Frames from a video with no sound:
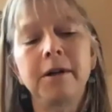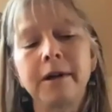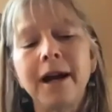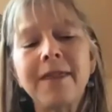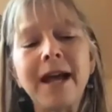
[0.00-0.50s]

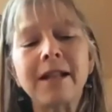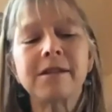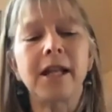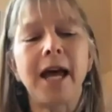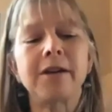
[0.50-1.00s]
And that's
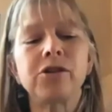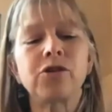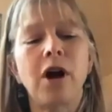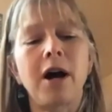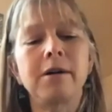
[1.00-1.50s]
the last
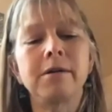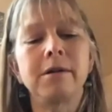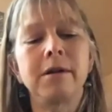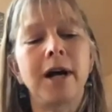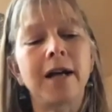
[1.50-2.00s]
straw.
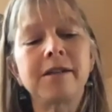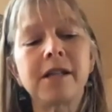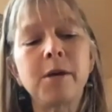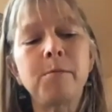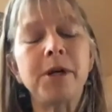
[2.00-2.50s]
I
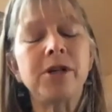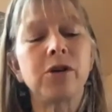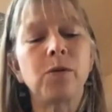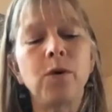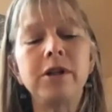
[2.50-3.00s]
slip into the
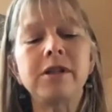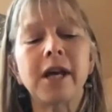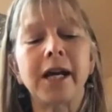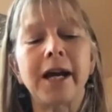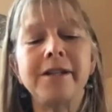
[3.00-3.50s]
woods
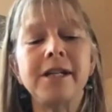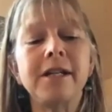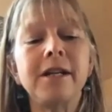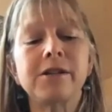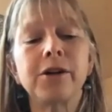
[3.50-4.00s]
like I did
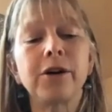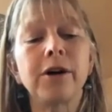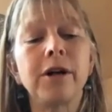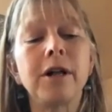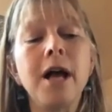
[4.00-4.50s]
as a
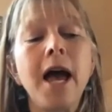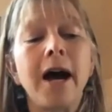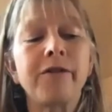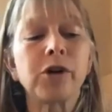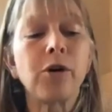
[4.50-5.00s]
girl
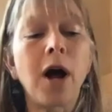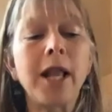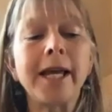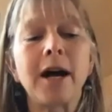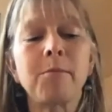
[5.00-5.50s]
after
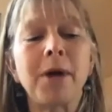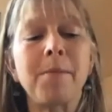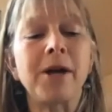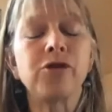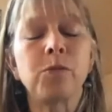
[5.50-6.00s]
crawling out my
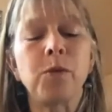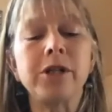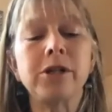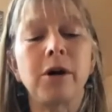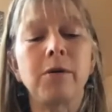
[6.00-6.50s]
bedroom
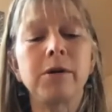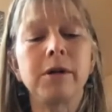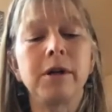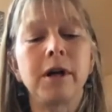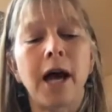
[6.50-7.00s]
window.
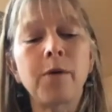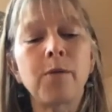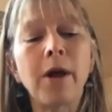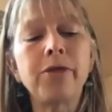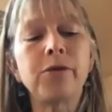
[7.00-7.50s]
I
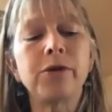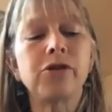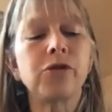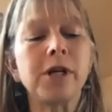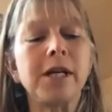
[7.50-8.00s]
run through the
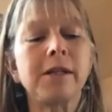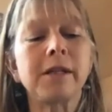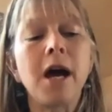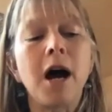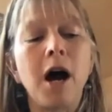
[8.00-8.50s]
trees,
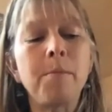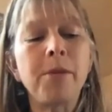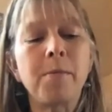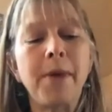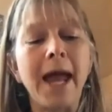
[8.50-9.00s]
up
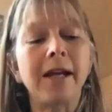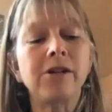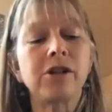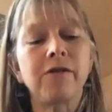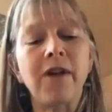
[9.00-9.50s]
the bank
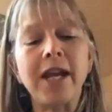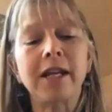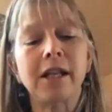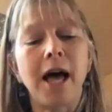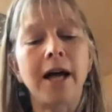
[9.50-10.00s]
to the
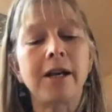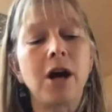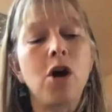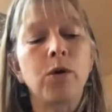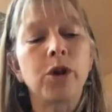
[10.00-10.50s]
vacant lot
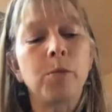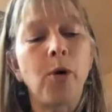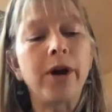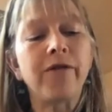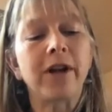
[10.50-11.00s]
where the
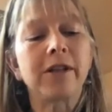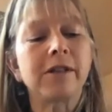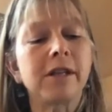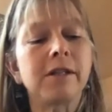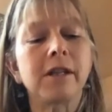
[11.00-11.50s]
boyfriend
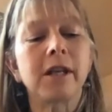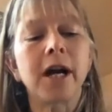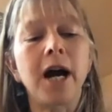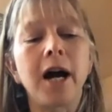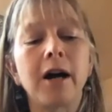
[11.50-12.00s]
sits in the
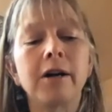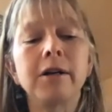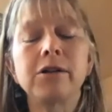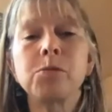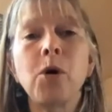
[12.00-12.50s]
car,
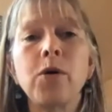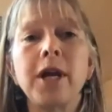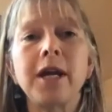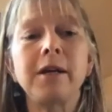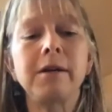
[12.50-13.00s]

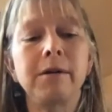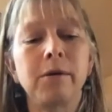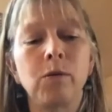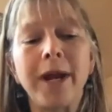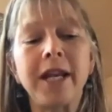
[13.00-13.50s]
smoking,
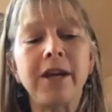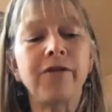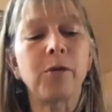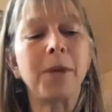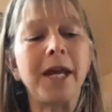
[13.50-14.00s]
waiting
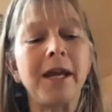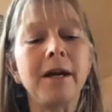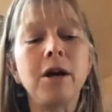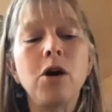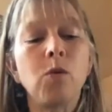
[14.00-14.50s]
for me,
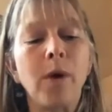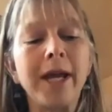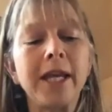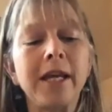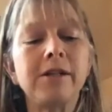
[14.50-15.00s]

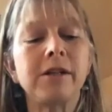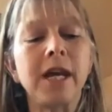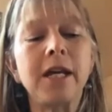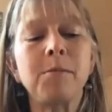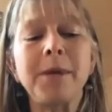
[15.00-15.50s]
waiting to
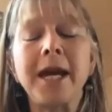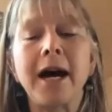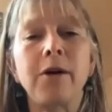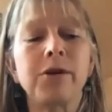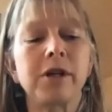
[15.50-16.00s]
take me
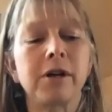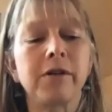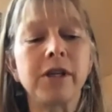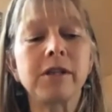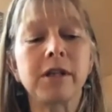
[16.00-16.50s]
out of
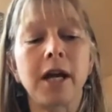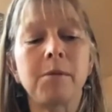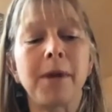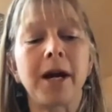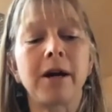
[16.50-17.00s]
this
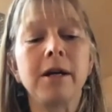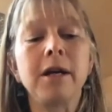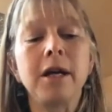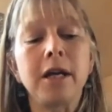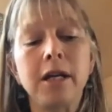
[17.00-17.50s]
nightmare
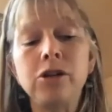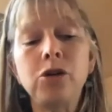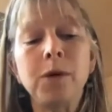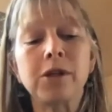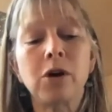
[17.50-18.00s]
into
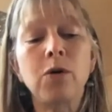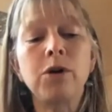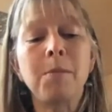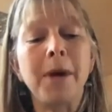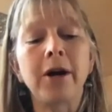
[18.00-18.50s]
his own
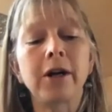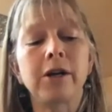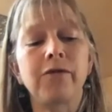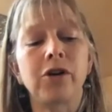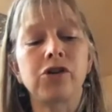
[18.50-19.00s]
American
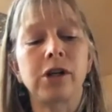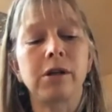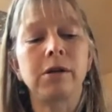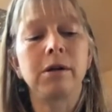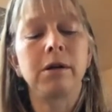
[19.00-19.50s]
version,
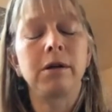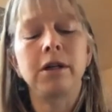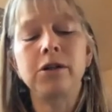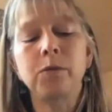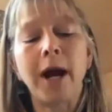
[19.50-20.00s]

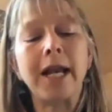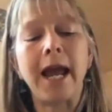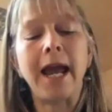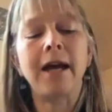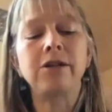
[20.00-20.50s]
his right
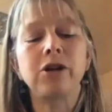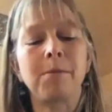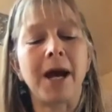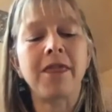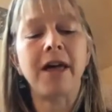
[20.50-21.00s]
hand on
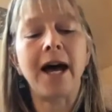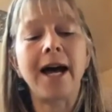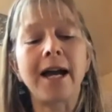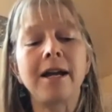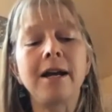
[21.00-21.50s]
my
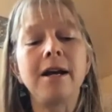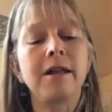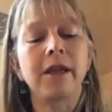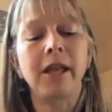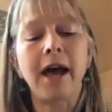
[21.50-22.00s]
thigh,
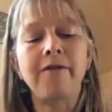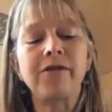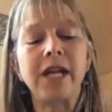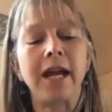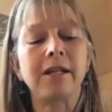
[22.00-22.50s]
the left
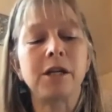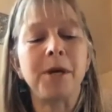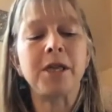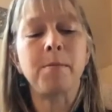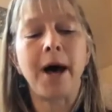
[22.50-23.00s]
handing me
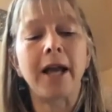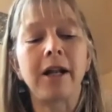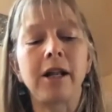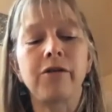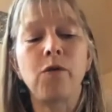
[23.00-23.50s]
the
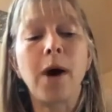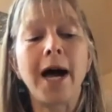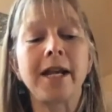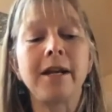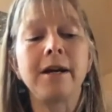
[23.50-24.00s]
bottle of wine,